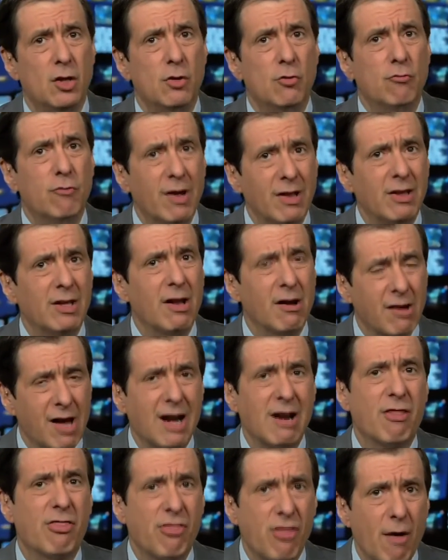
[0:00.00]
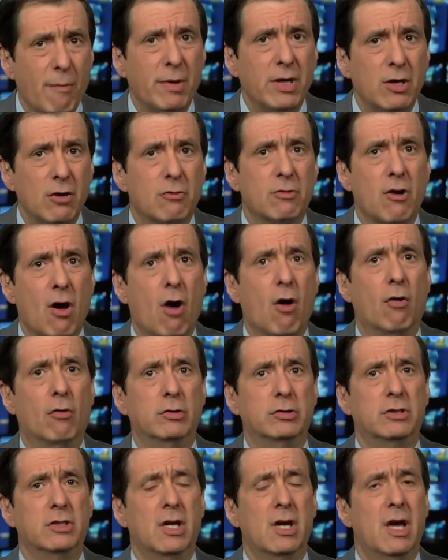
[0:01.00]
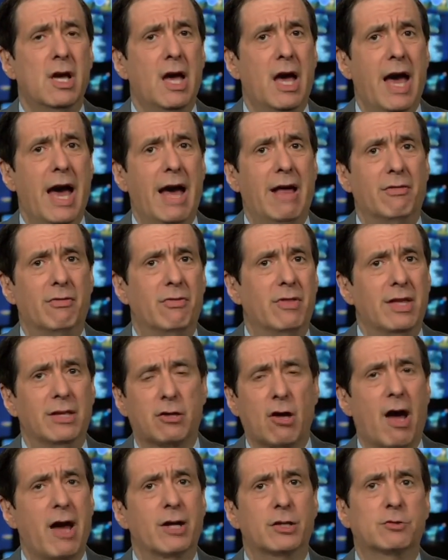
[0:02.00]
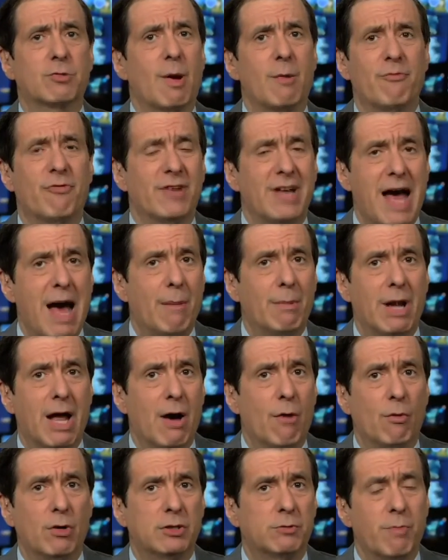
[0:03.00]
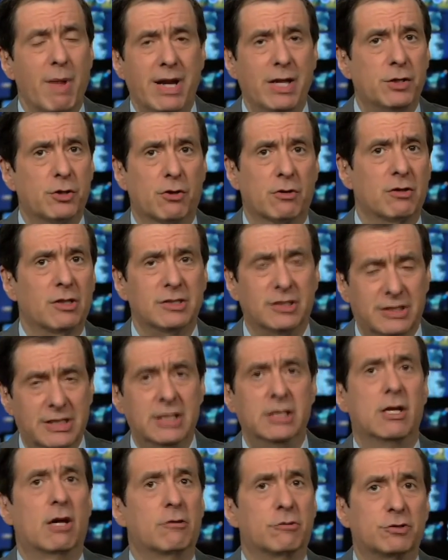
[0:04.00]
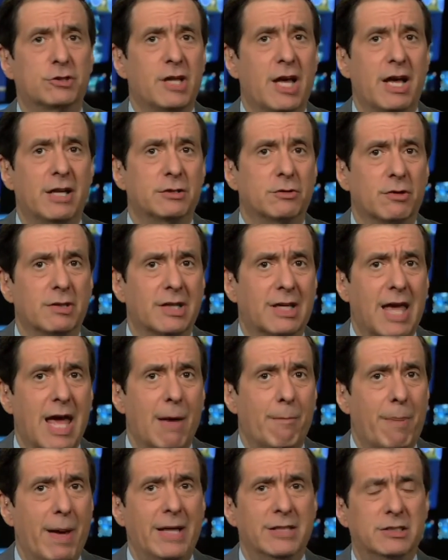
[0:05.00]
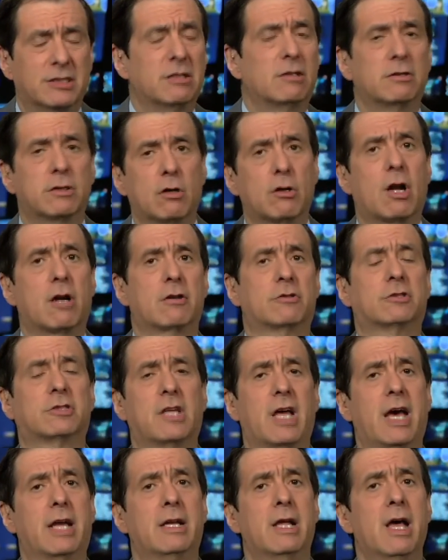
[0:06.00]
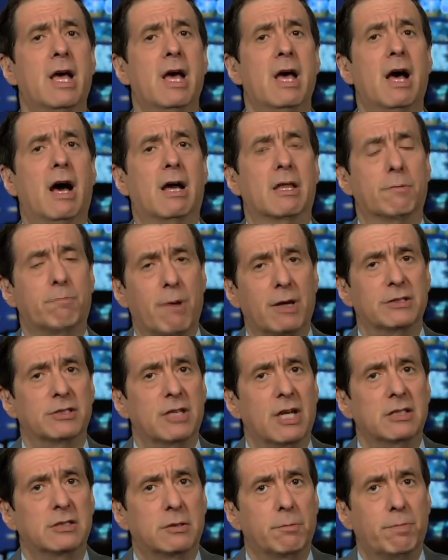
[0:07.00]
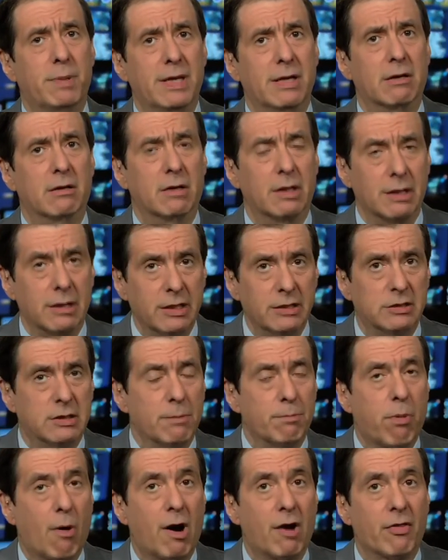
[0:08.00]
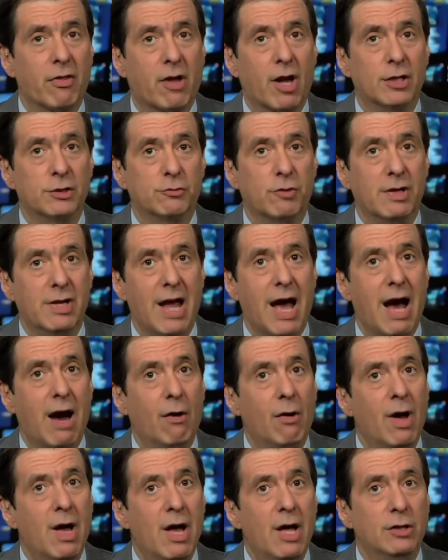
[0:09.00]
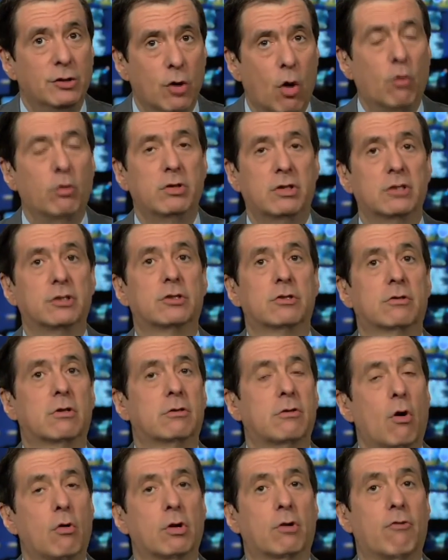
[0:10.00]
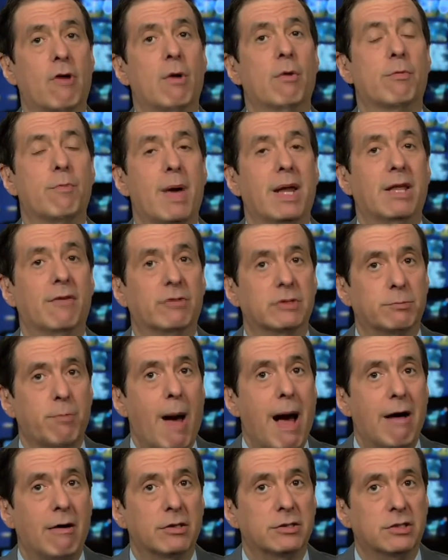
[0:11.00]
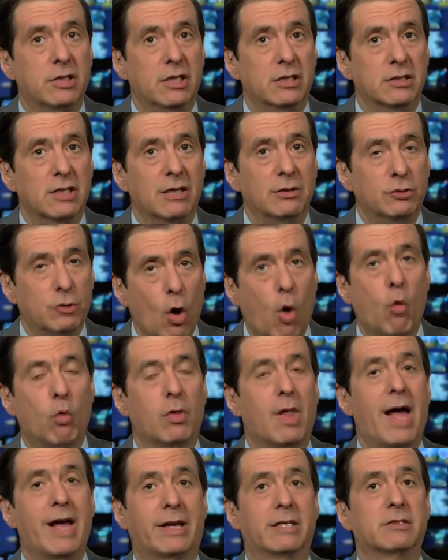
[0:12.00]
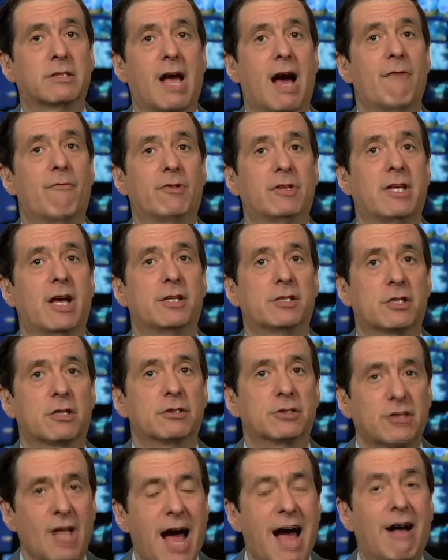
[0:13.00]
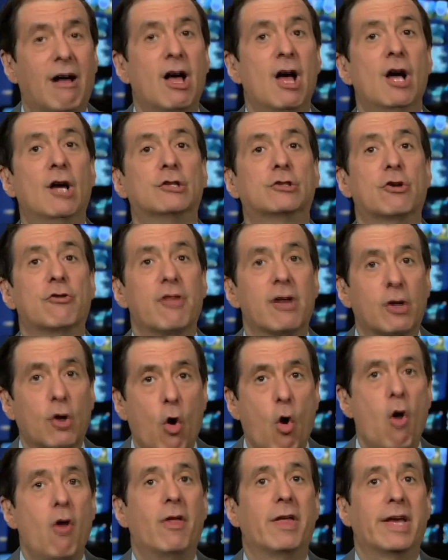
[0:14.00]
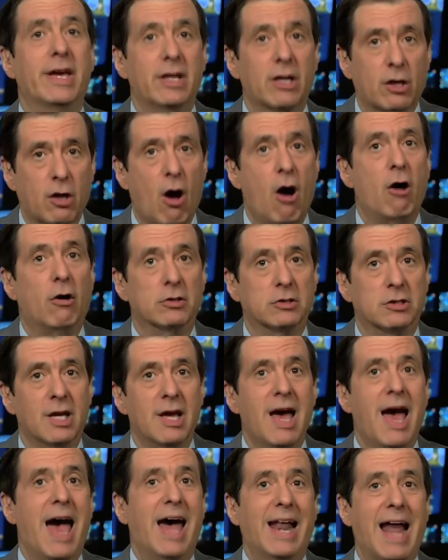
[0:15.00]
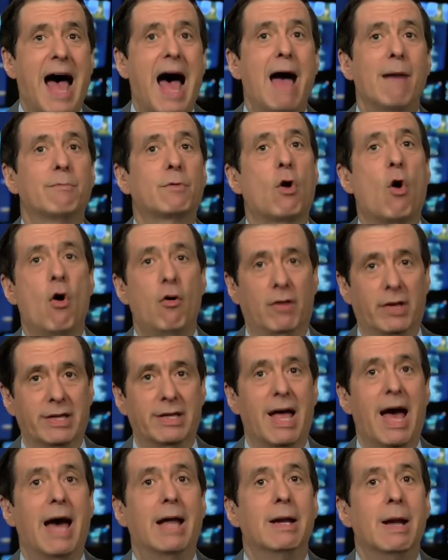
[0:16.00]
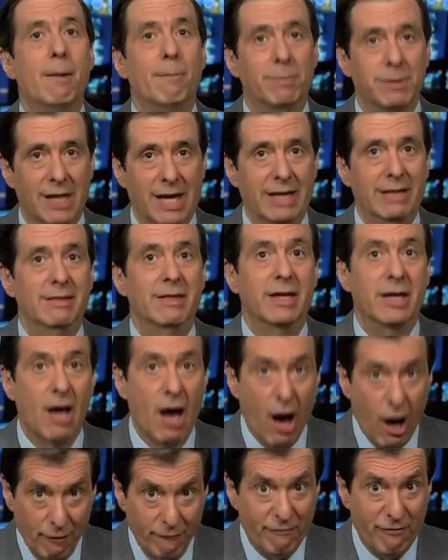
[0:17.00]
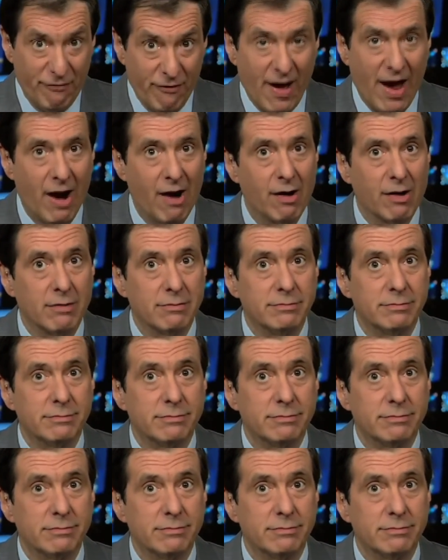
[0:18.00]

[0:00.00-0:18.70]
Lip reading: You really are kind of thumbing your nose at the entire Trump phenomenon, which many journalists didn't understand during the campaign, still don't understand the president's appeal, at least in part of the country now, don't agree with many of his policies, and don't like his confrontational style. So they're calling it a cult, and I'm calling that blatantly unfair.